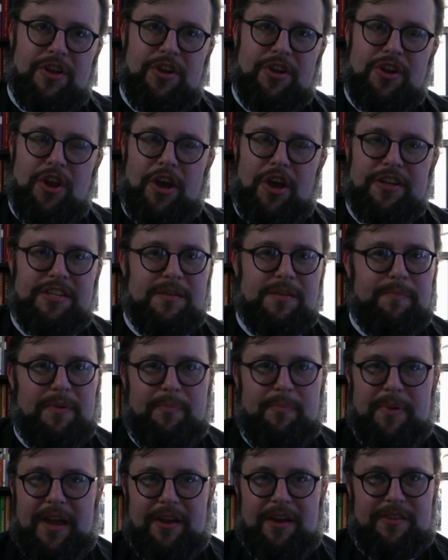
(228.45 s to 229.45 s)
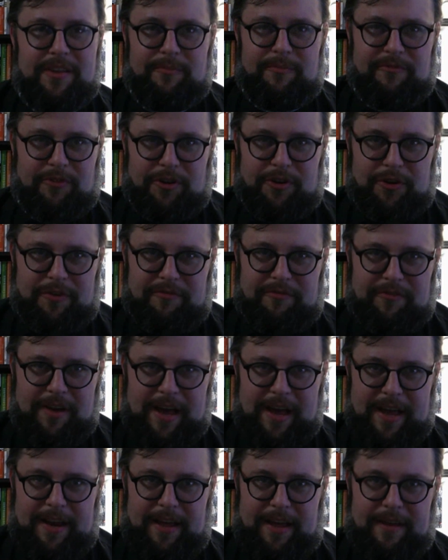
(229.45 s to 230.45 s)
not to prepare them for Good
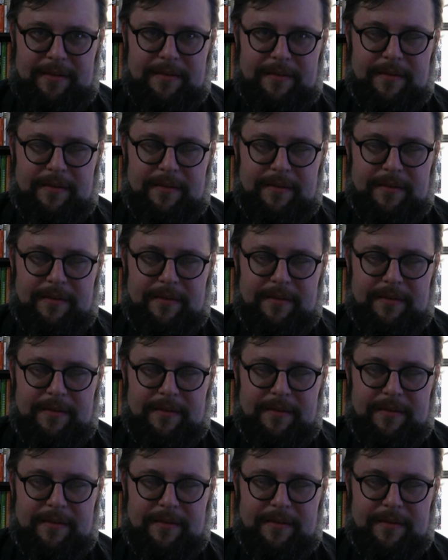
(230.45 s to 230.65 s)
Friday,